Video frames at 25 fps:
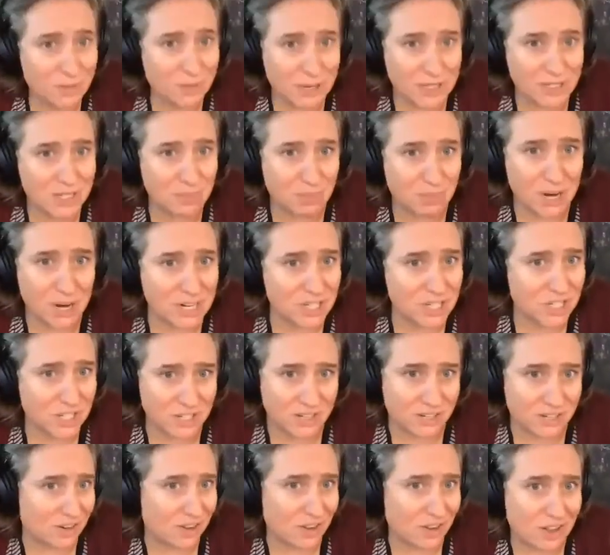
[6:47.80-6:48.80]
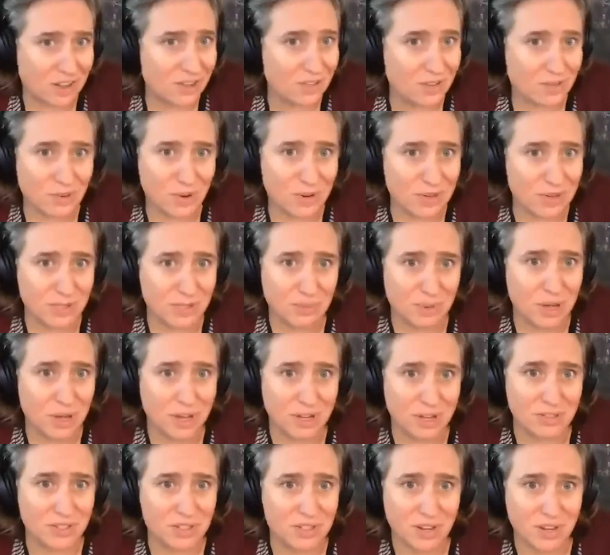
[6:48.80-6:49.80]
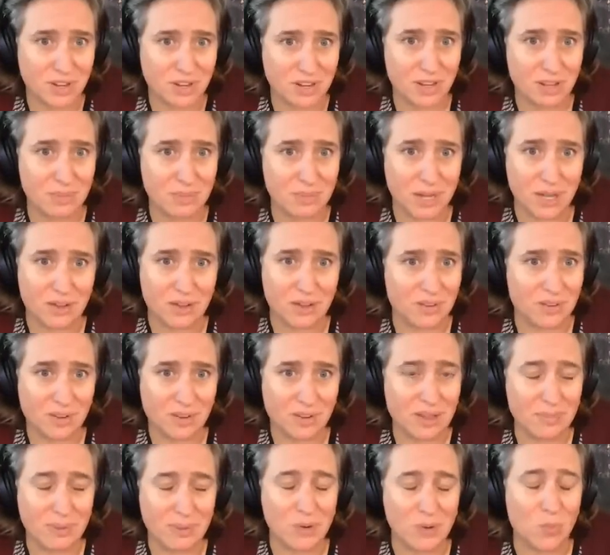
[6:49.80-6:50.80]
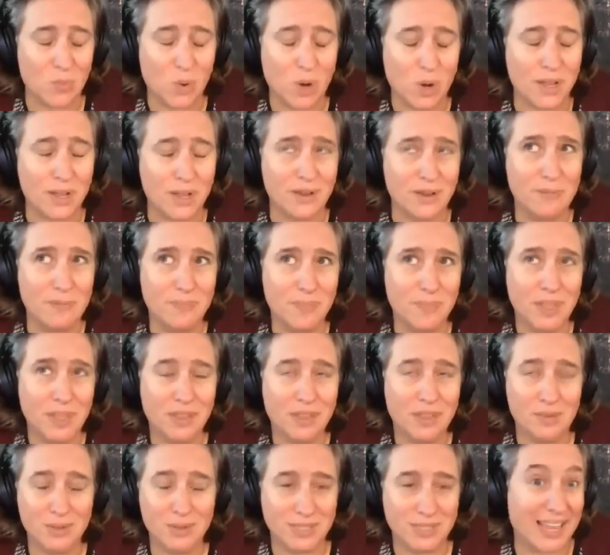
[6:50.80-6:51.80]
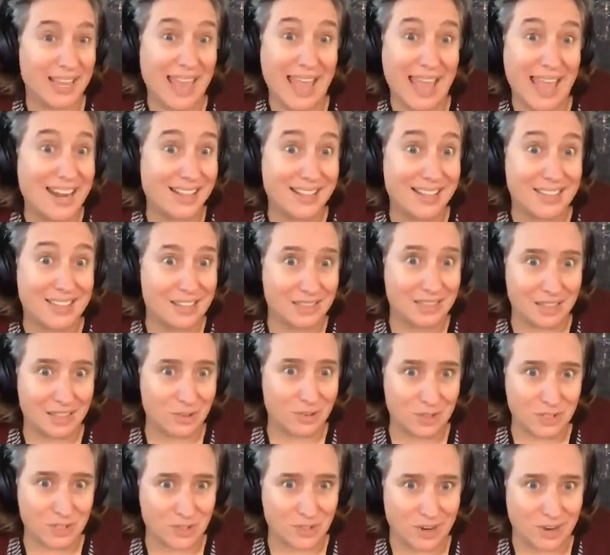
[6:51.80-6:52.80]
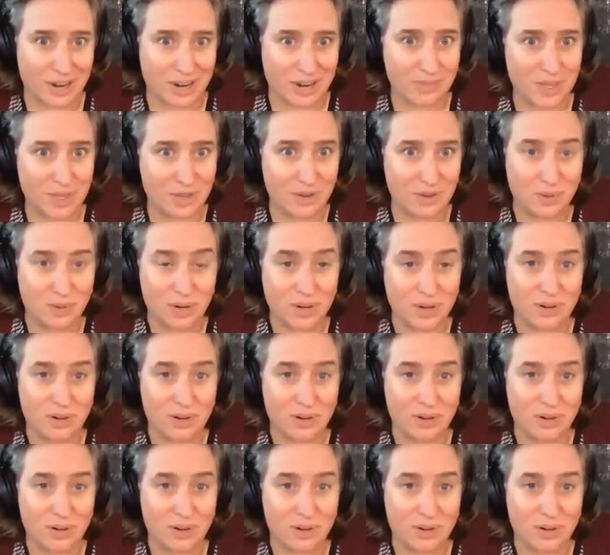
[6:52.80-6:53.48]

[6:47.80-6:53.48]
about depression at all, or talking about, I mean, what was like anything that you described that you were